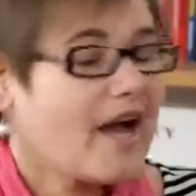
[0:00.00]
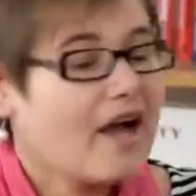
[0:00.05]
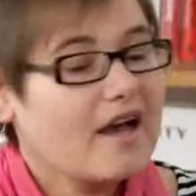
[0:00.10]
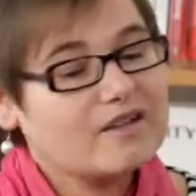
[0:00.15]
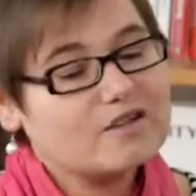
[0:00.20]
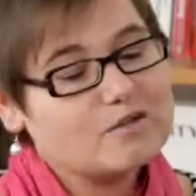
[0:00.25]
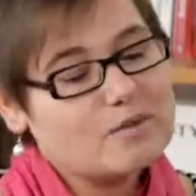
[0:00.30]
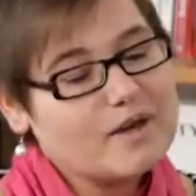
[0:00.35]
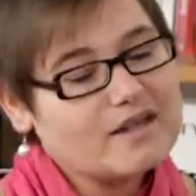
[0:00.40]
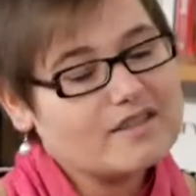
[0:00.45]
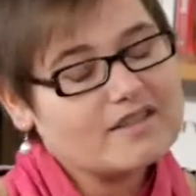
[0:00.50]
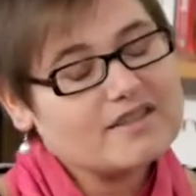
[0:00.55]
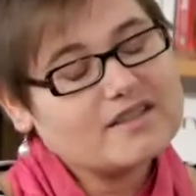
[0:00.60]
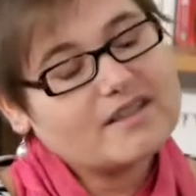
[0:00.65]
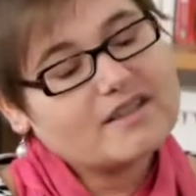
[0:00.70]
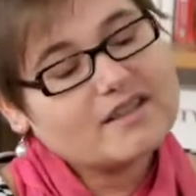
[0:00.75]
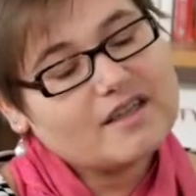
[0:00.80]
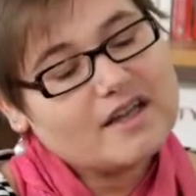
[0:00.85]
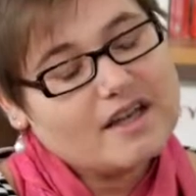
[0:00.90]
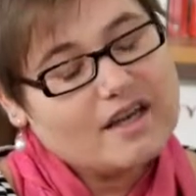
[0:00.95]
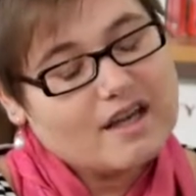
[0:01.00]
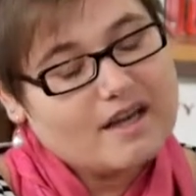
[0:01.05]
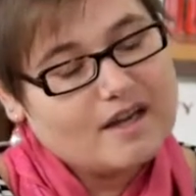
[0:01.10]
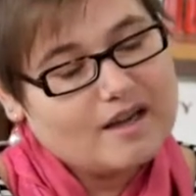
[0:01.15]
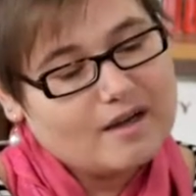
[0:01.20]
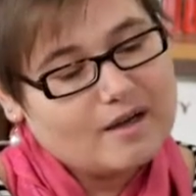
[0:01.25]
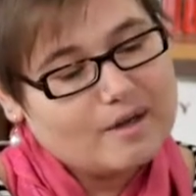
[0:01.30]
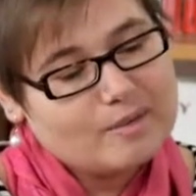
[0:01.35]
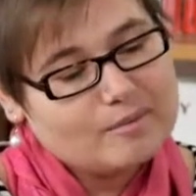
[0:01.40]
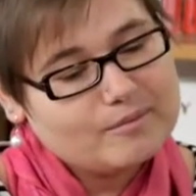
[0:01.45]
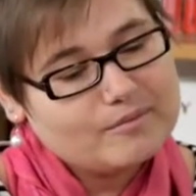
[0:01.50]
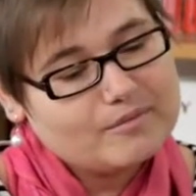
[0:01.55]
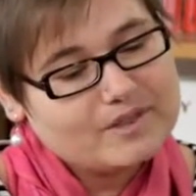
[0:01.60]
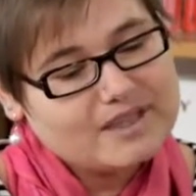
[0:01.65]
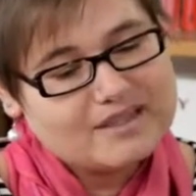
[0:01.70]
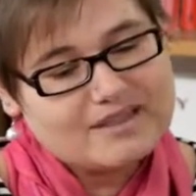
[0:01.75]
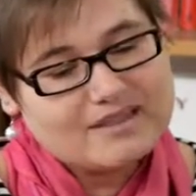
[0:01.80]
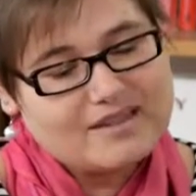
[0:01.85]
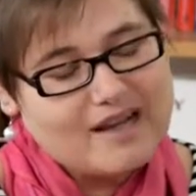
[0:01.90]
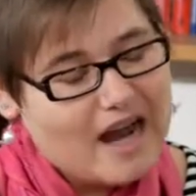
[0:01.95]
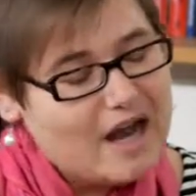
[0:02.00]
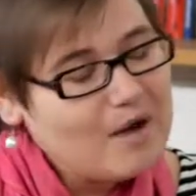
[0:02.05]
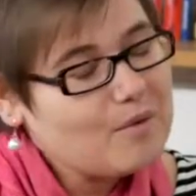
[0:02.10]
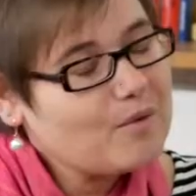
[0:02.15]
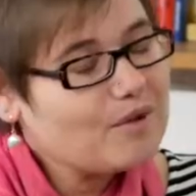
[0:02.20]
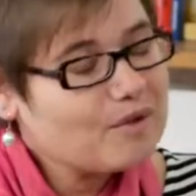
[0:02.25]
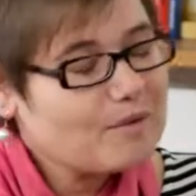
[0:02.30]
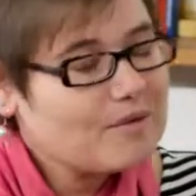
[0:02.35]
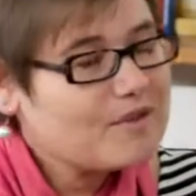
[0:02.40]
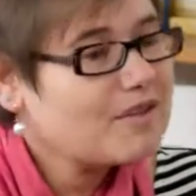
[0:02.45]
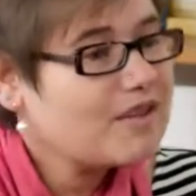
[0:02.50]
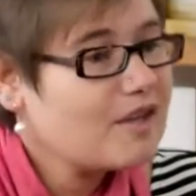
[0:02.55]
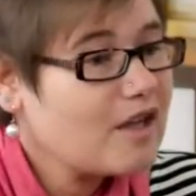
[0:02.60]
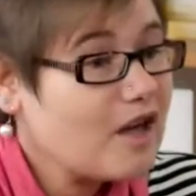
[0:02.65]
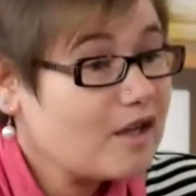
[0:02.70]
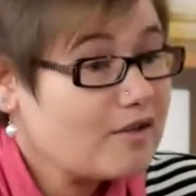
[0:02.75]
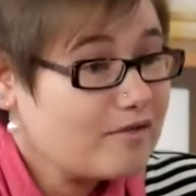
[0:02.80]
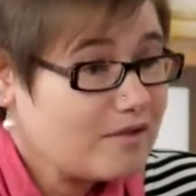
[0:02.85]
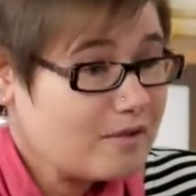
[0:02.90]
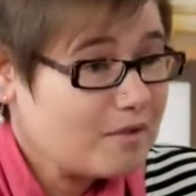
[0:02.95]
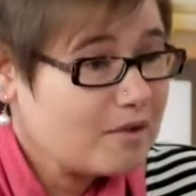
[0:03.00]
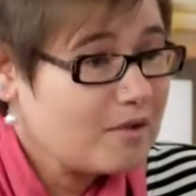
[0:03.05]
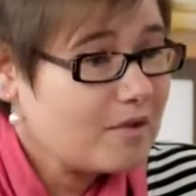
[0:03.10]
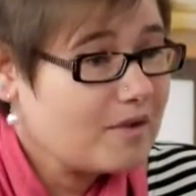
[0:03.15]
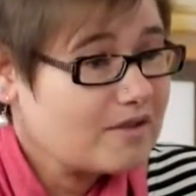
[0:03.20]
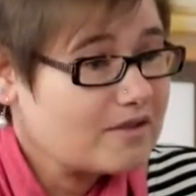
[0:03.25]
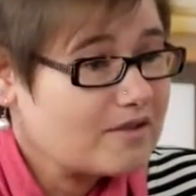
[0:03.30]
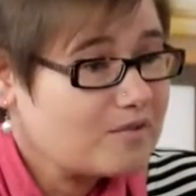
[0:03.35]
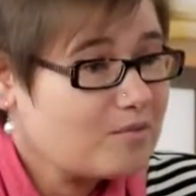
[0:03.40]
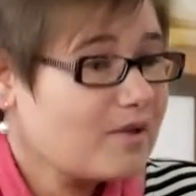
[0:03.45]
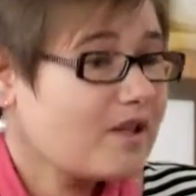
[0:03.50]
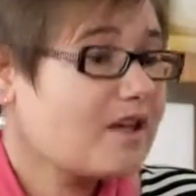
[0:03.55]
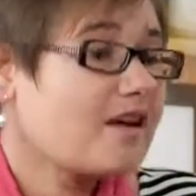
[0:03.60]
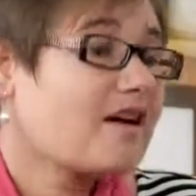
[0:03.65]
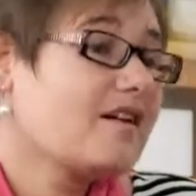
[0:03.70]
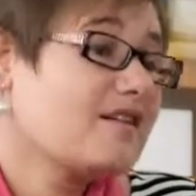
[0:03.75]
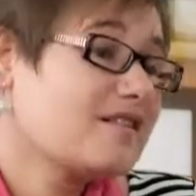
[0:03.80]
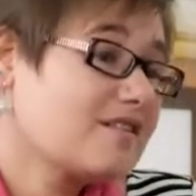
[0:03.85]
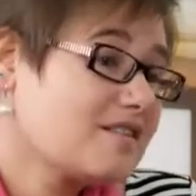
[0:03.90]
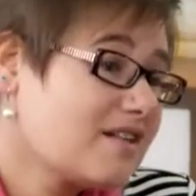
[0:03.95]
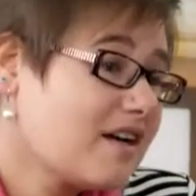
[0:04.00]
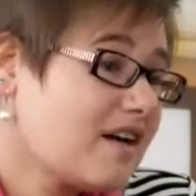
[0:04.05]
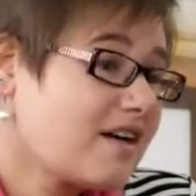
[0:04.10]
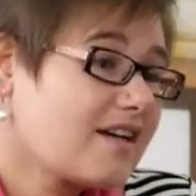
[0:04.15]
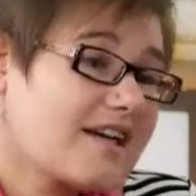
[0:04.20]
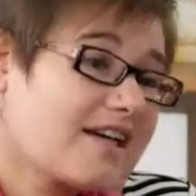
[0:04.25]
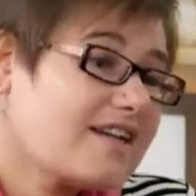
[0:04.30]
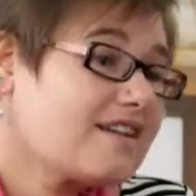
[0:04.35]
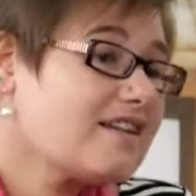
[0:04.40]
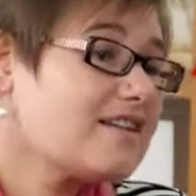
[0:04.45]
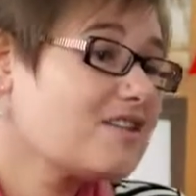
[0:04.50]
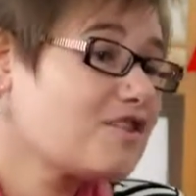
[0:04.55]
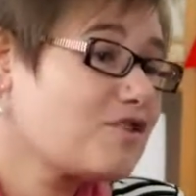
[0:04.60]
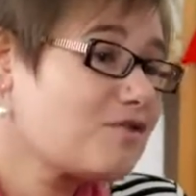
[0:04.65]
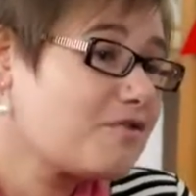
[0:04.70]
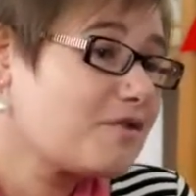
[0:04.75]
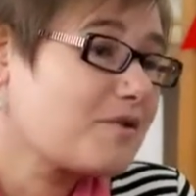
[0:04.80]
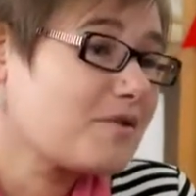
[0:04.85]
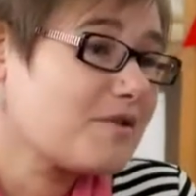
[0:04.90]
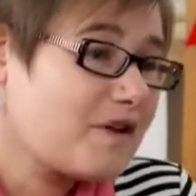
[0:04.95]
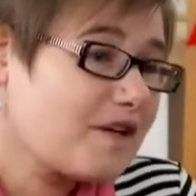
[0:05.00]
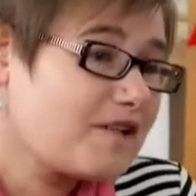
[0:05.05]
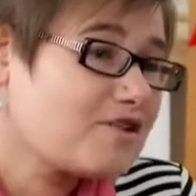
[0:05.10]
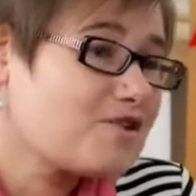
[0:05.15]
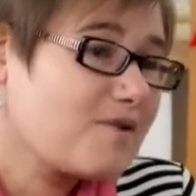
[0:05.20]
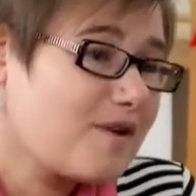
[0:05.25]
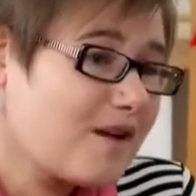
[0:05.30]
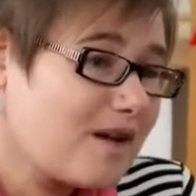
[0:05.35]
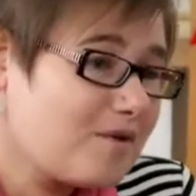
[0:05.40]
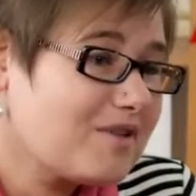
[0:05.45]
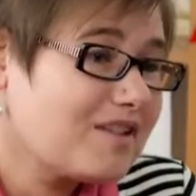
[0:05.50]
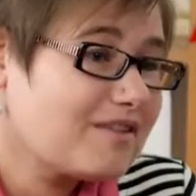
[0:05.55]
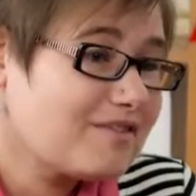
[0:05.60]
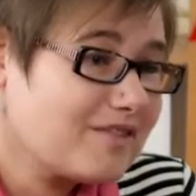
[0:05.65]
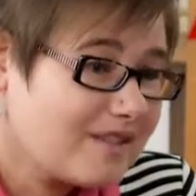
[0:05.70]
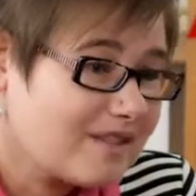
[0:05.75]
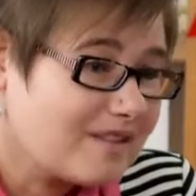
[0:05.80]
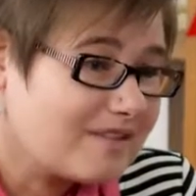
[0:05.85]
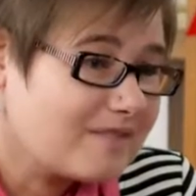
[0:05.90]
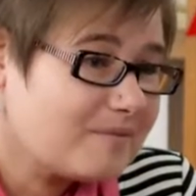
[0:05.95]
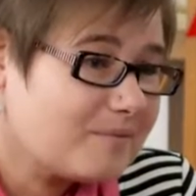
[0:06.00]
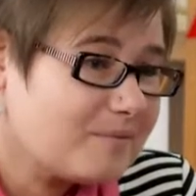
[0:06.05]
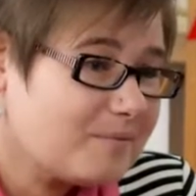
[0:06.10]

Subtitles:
As well as like, I work with a lot of immigrants because Canada is the fourth country I'm living in.